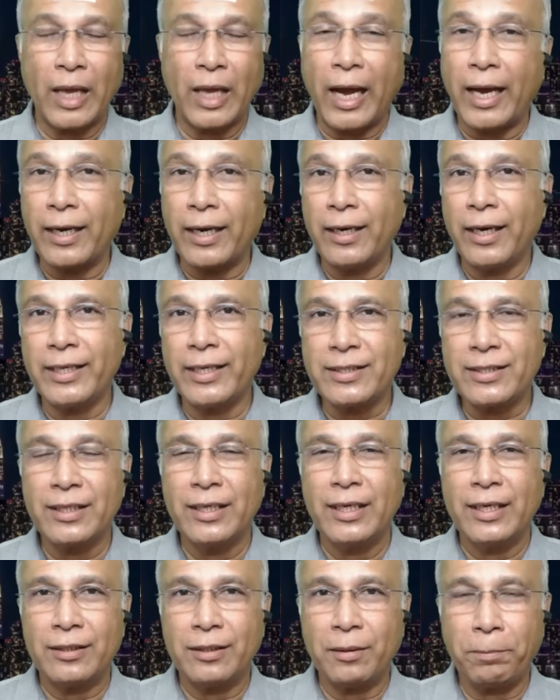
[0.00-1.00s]

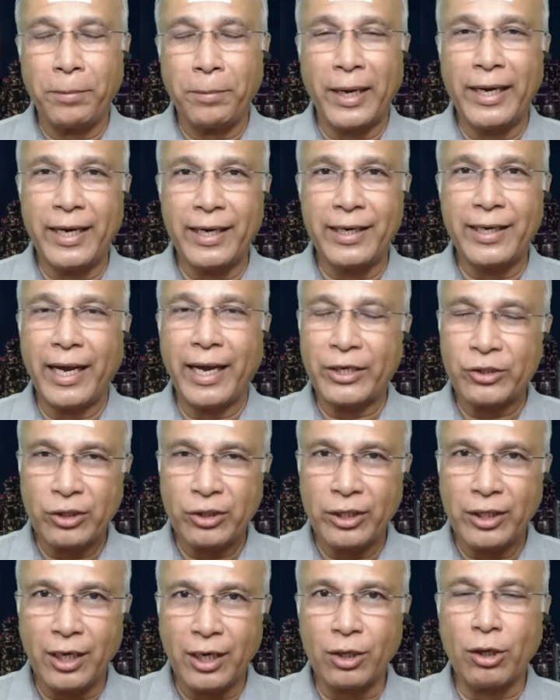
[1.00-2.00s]
Unless the pilot
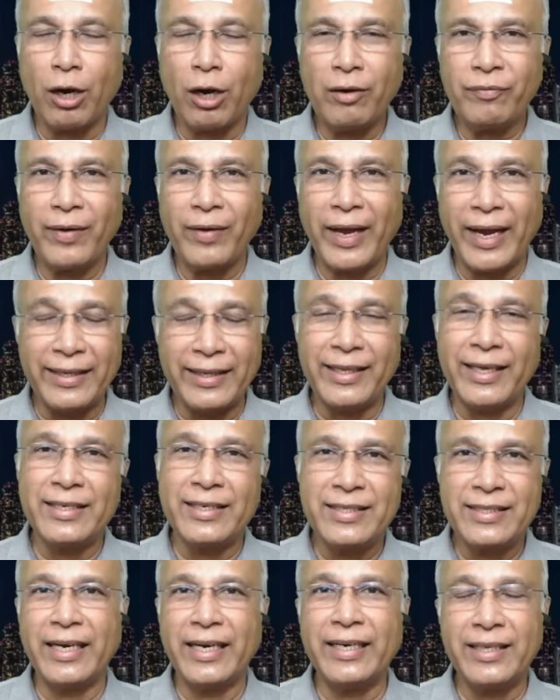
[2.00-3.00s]
actually cut off and then
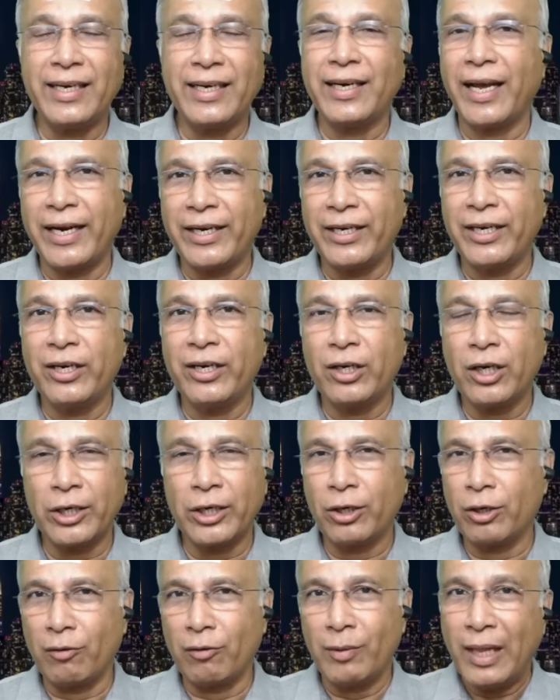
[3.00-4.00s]
said that I didn't cut
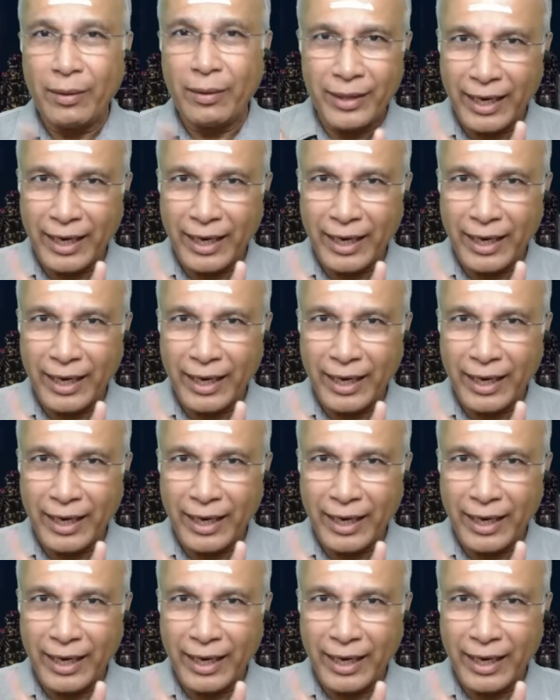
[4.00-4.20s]
it off.